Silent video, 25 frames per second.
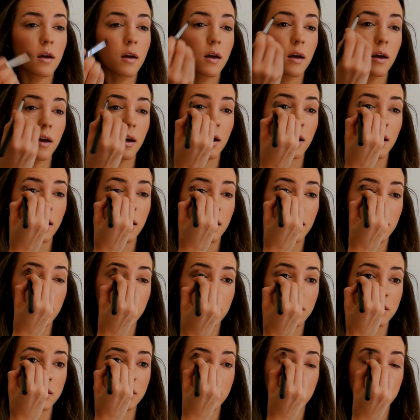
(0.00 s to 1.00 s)
and
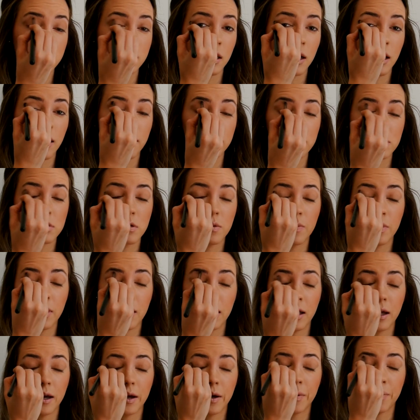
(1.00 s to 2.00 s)
this doesn't have to be
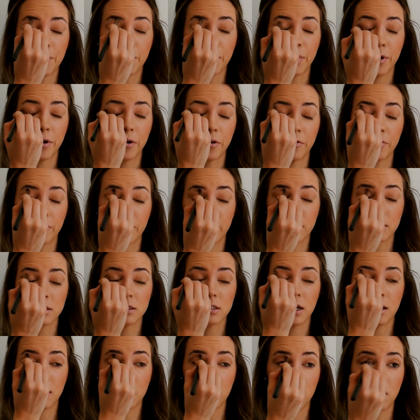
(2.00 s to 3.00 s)
like perfect
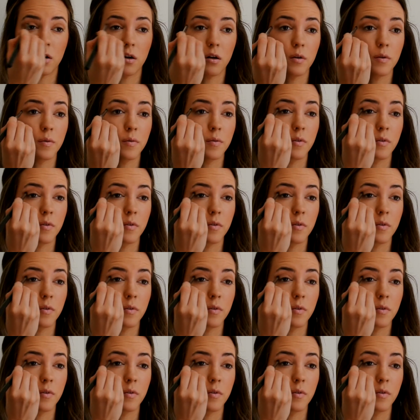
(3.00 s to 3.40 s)
at all.